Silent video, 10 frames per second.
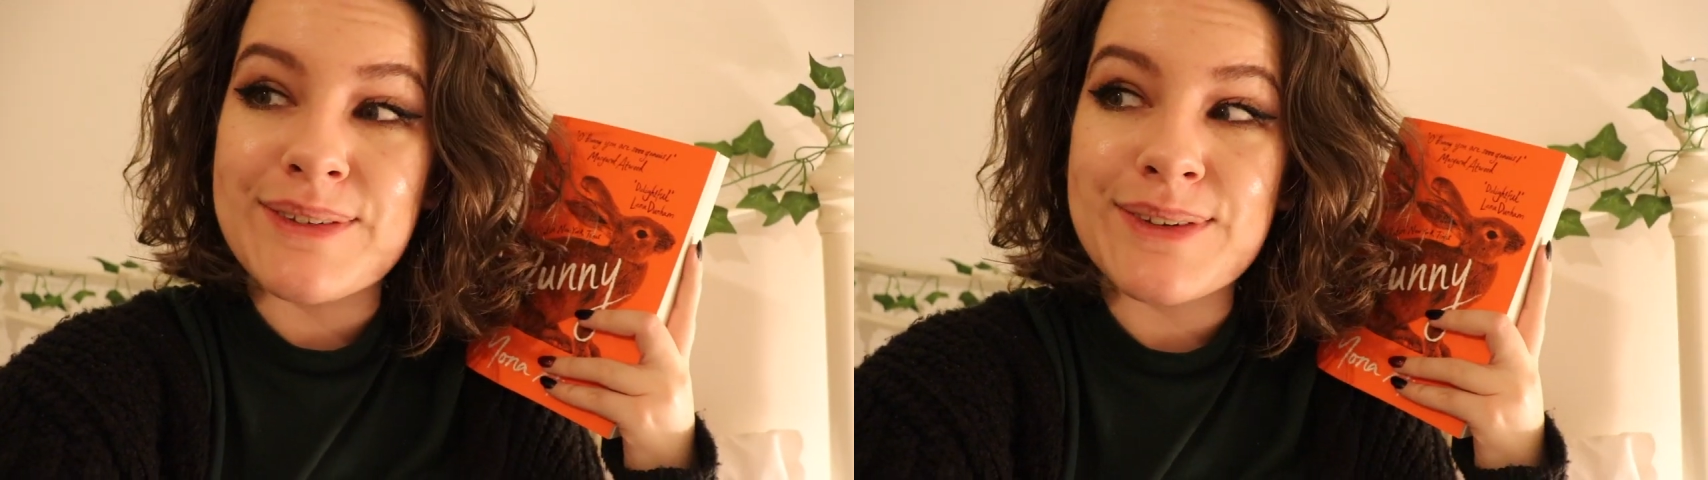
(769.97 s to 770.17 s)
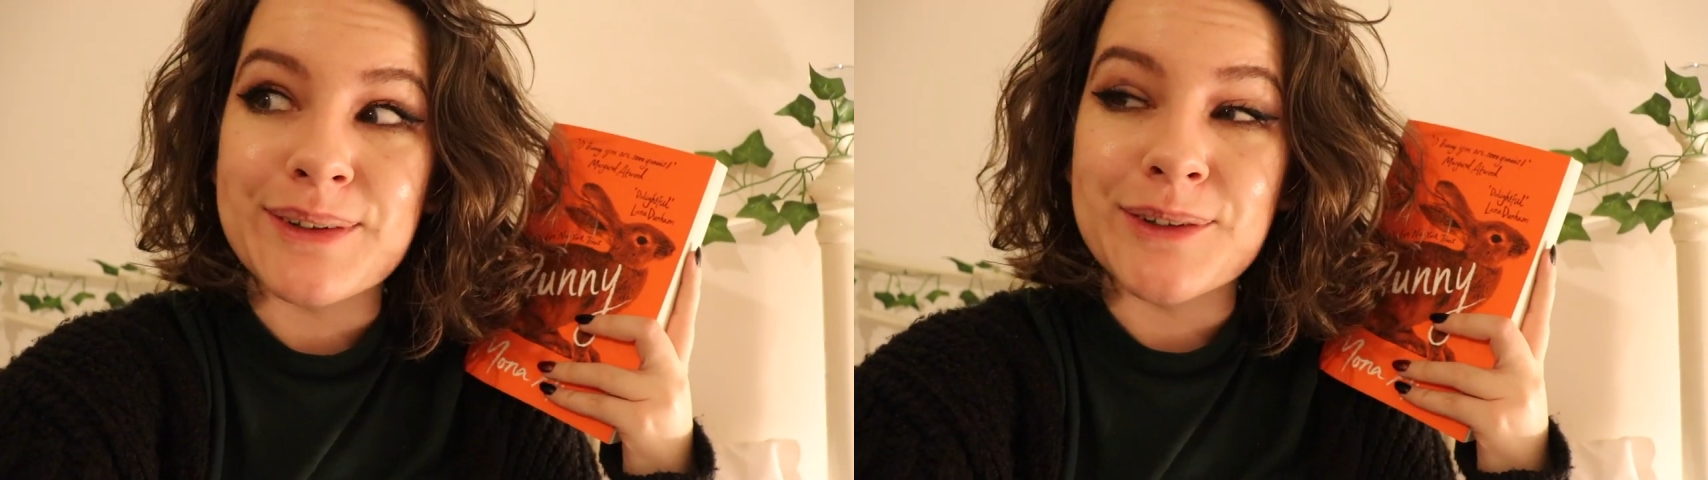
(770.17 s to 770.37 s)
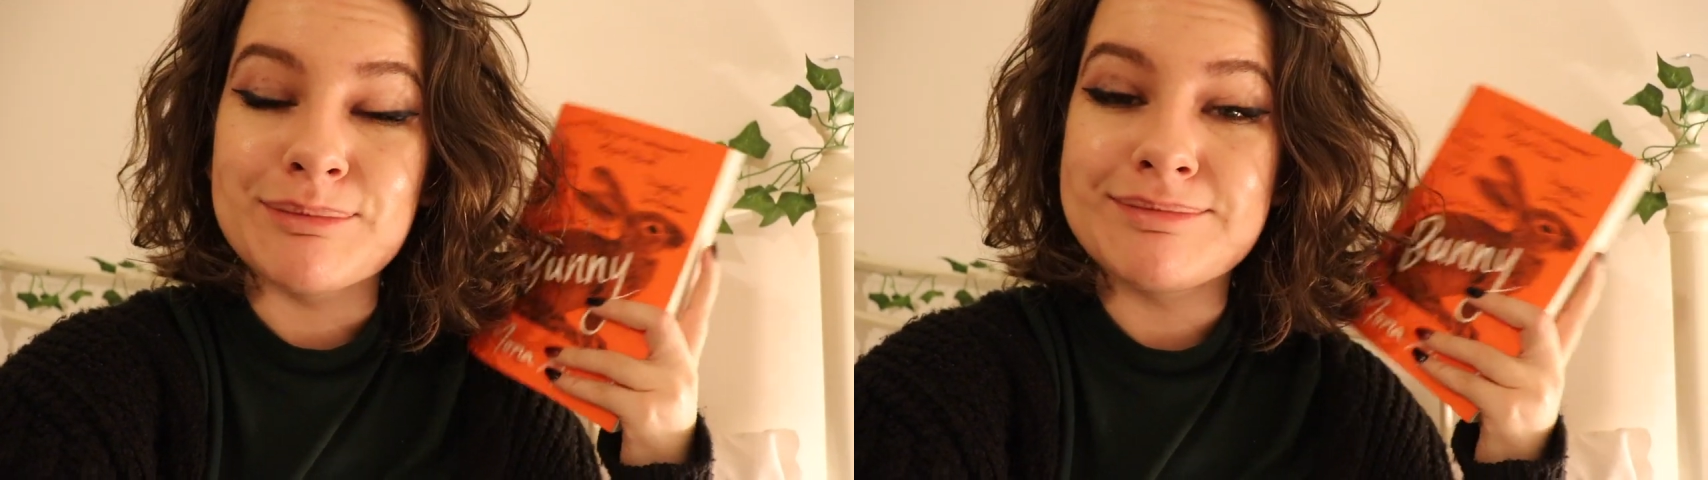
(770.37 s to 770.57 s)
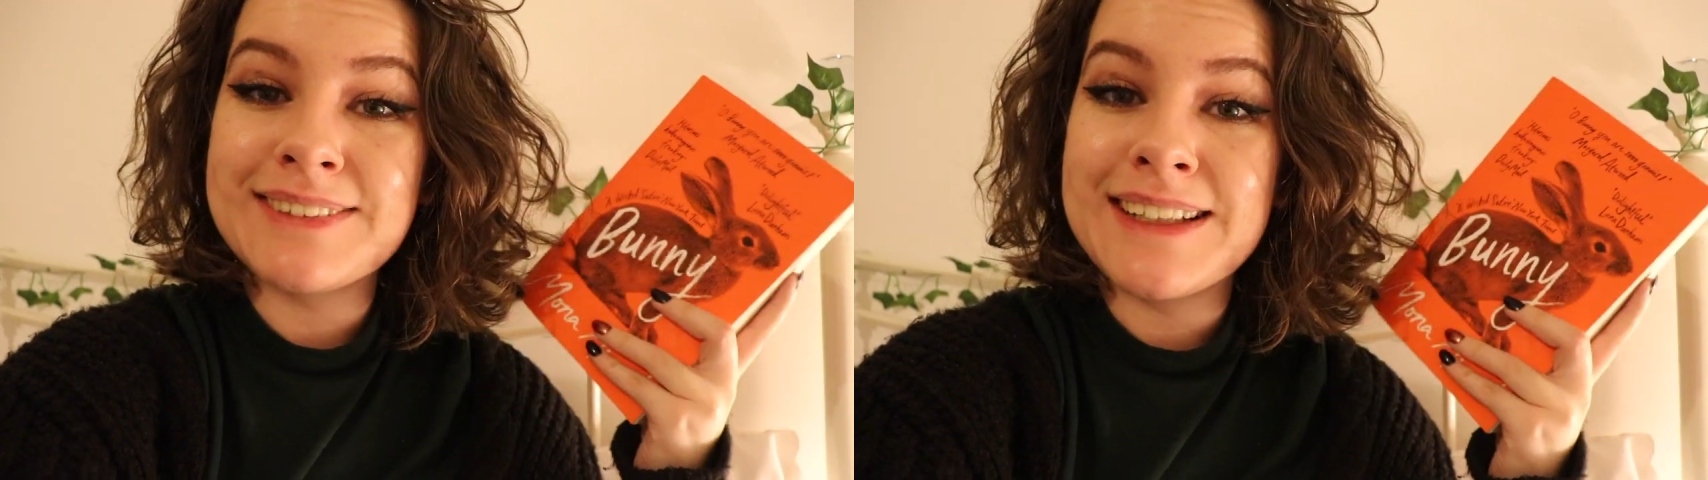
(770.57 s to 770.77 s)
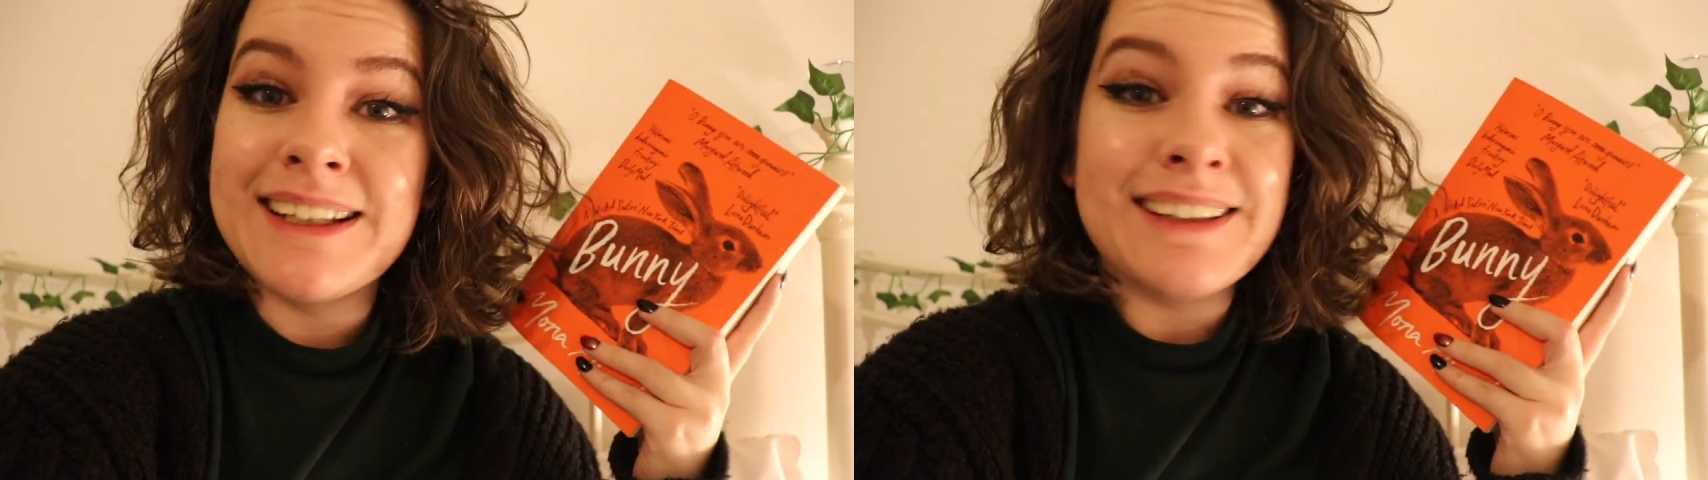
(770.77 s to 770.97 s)
So
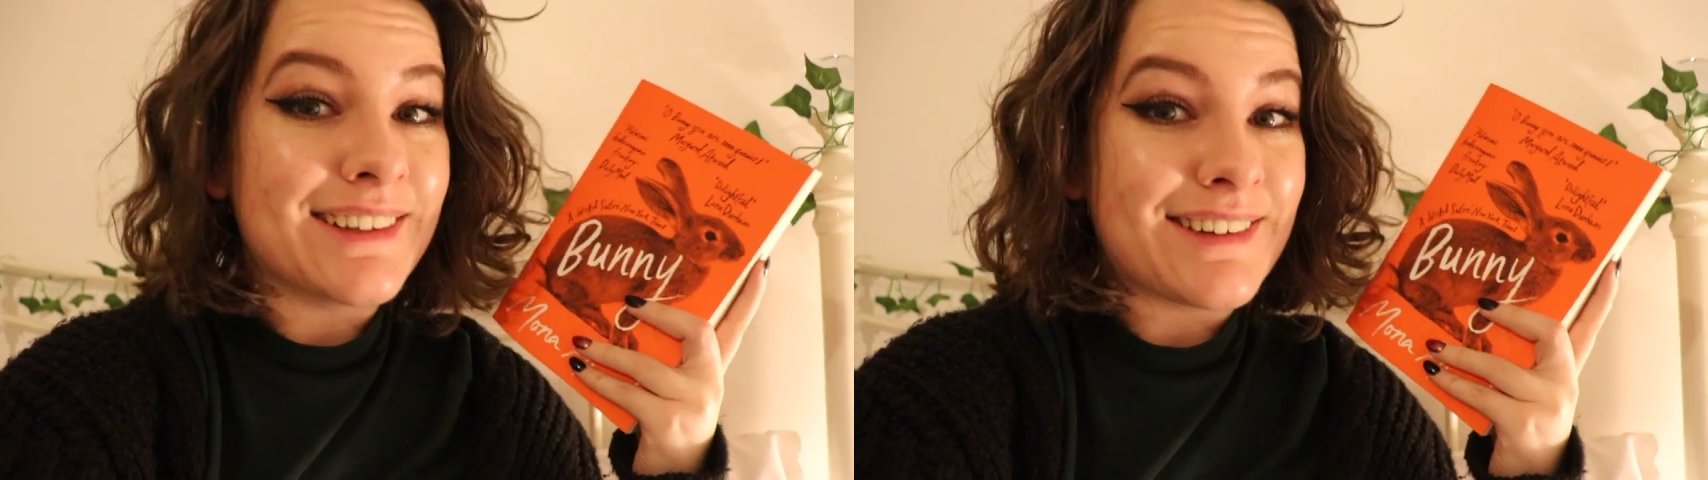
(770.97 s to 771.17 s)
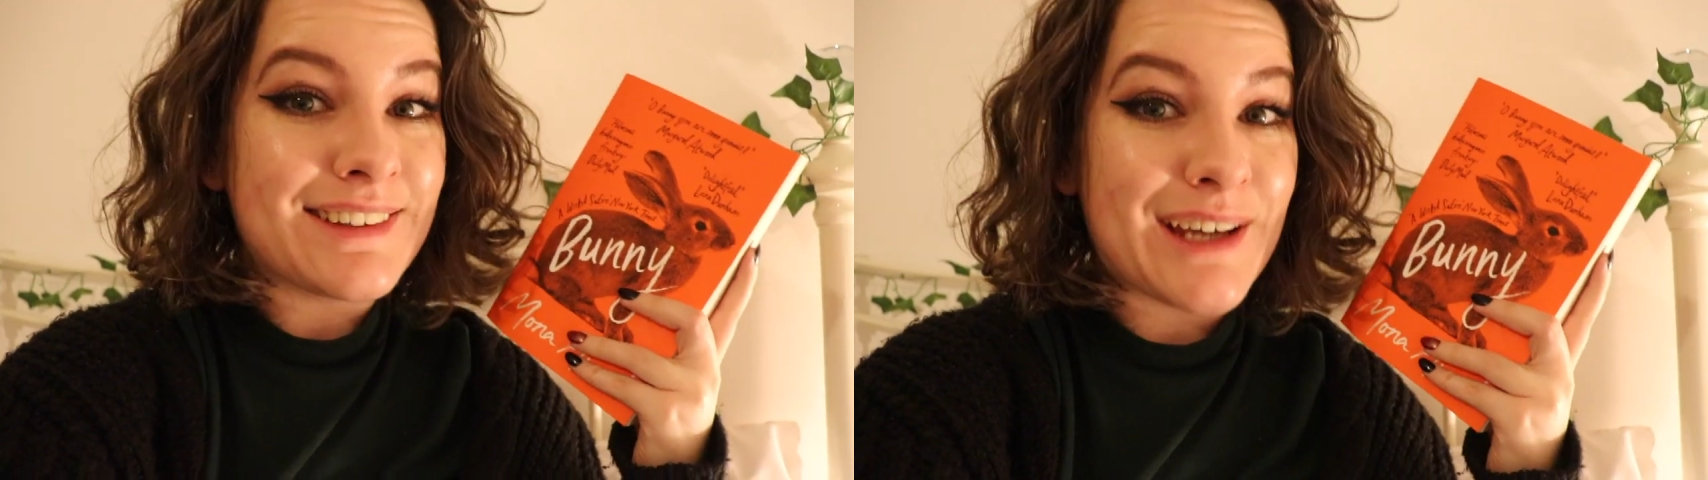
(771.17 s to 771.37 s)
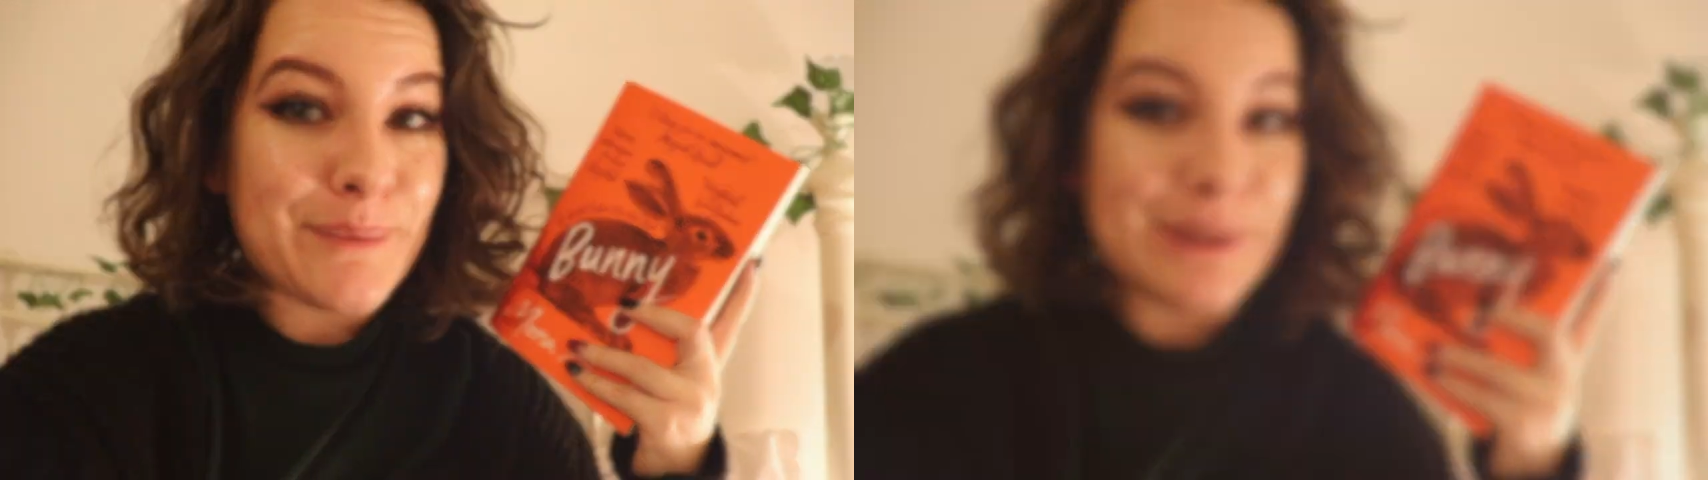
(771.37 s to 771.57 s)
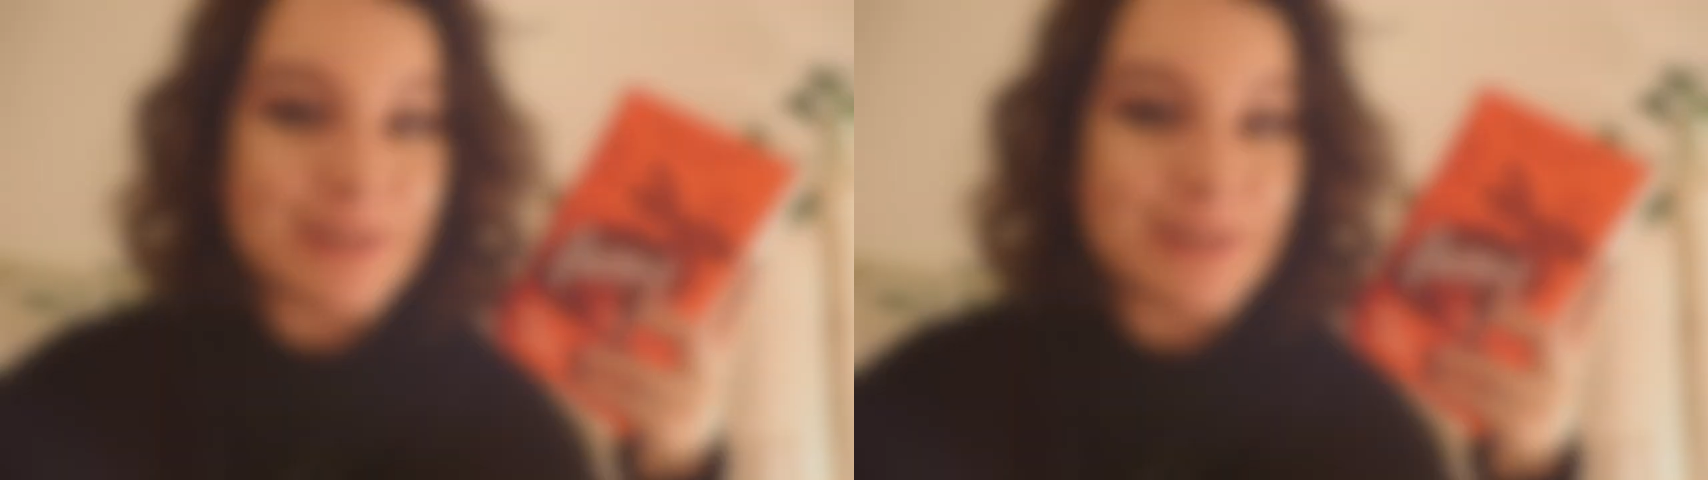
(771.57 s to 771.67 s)
let's see how we